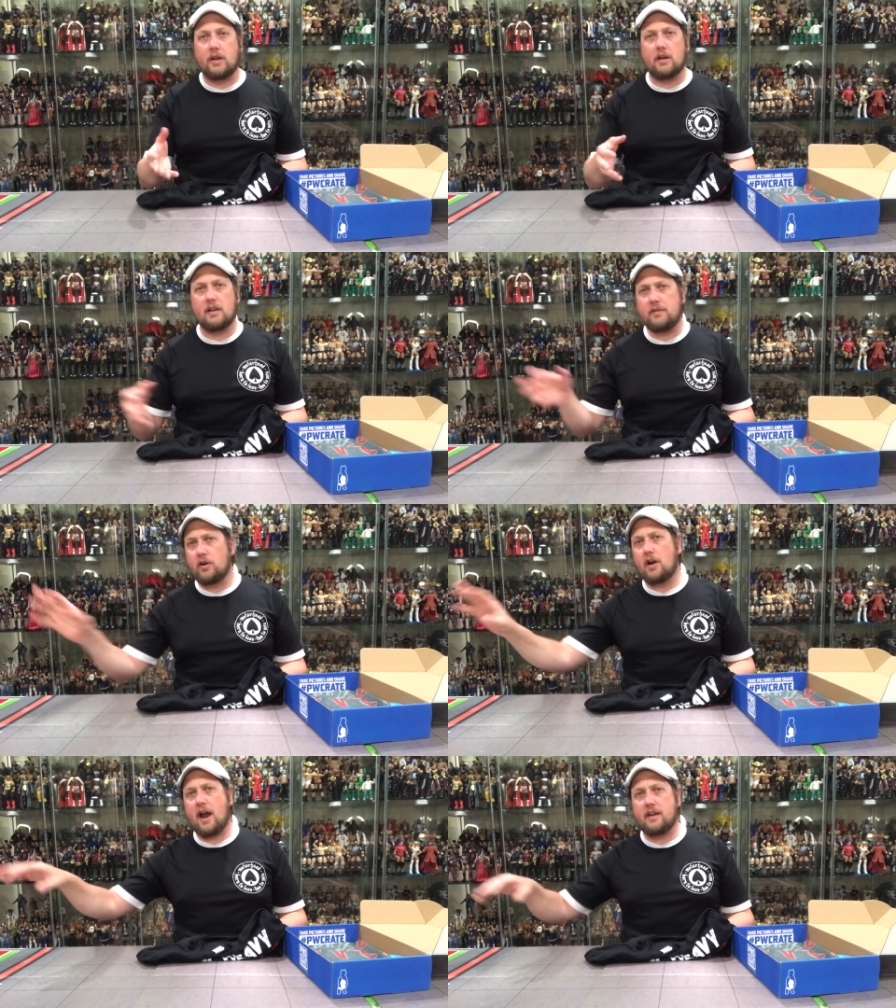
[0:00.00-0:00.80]
here. Leave
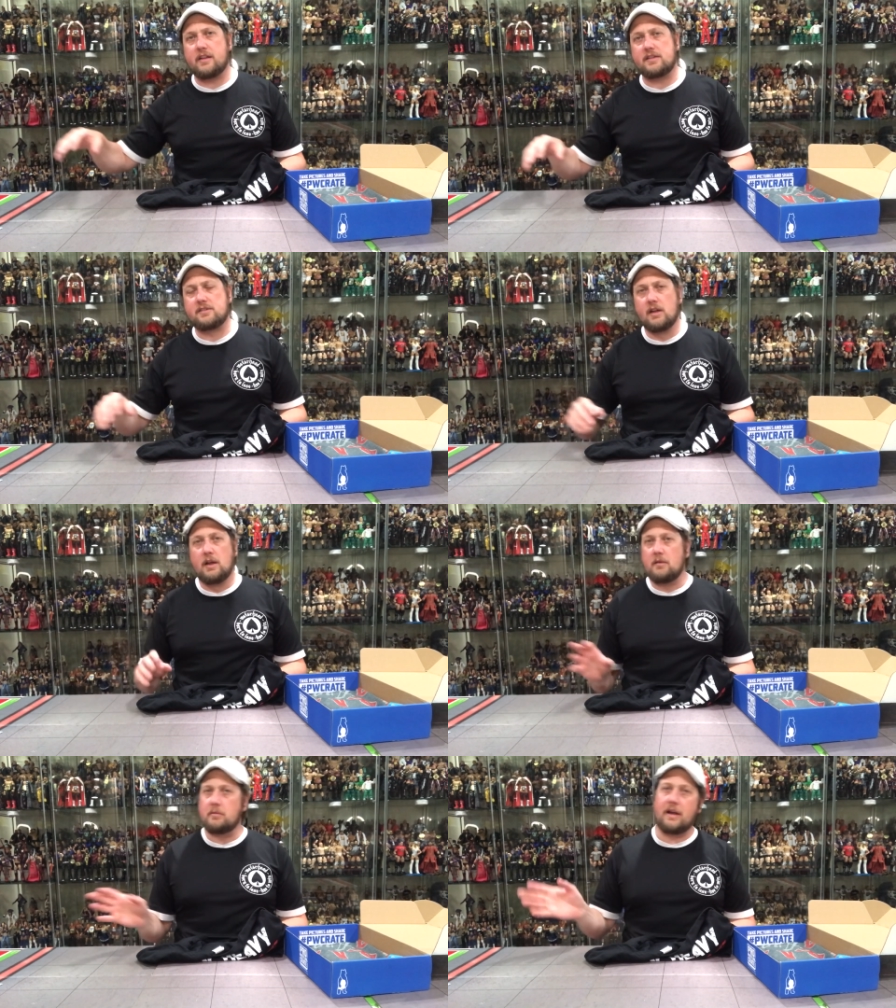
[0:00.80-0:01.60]
her out of this.
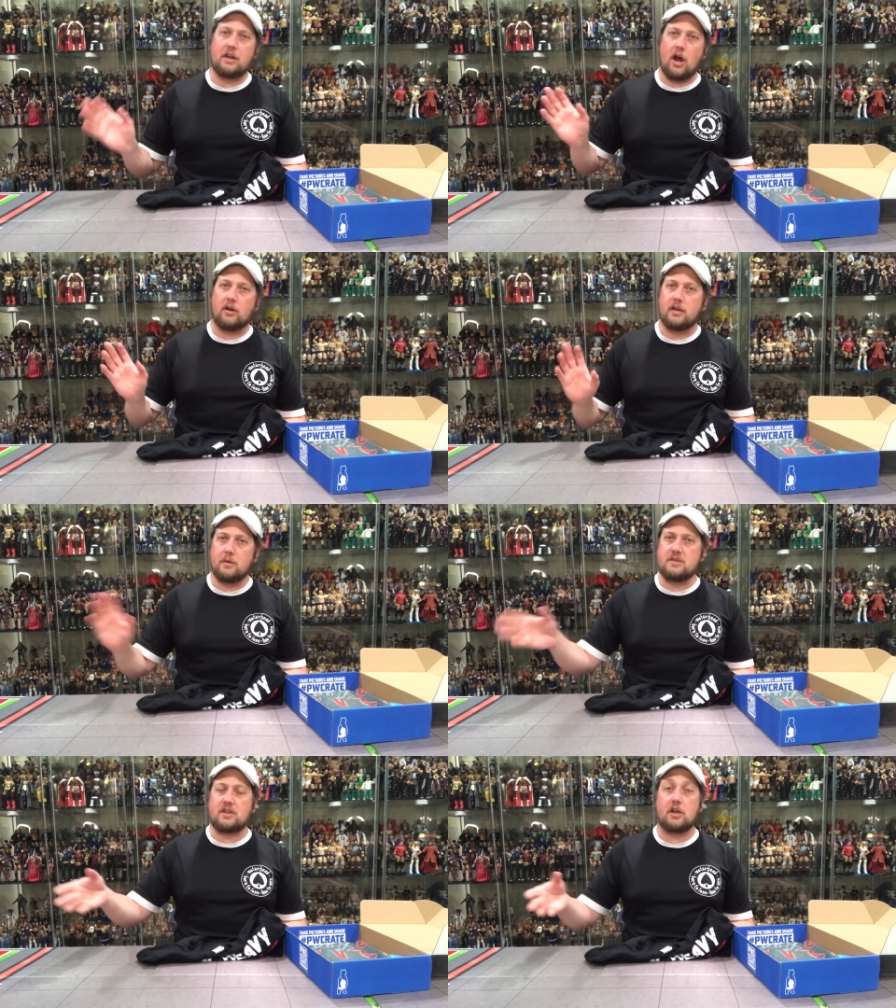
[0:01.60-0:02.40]
But no, it
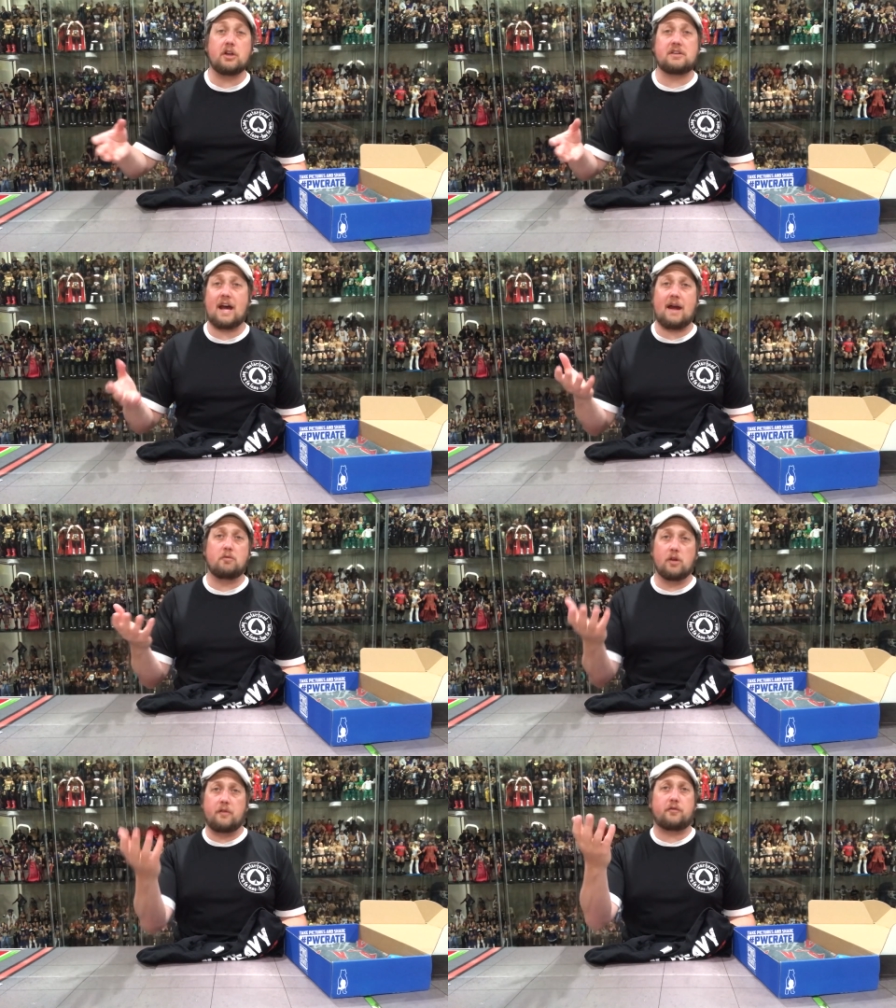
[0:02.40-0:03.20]
was a good time,
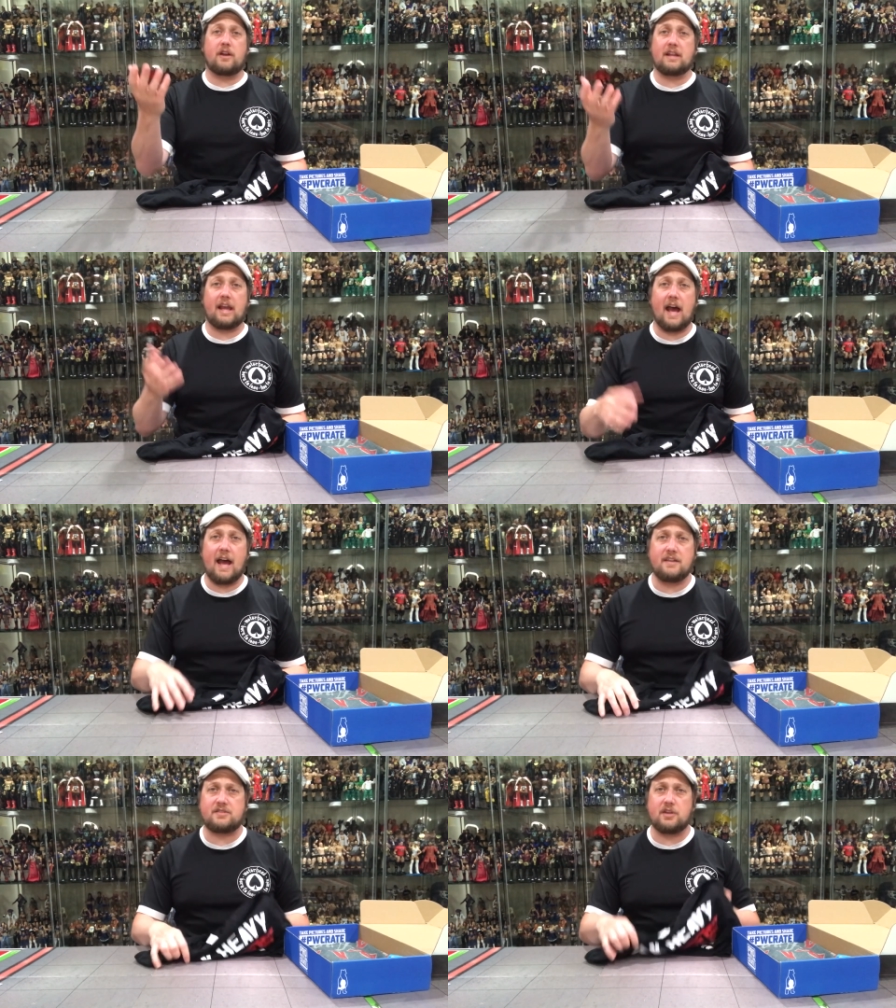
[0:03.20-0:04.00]
really friendly guys.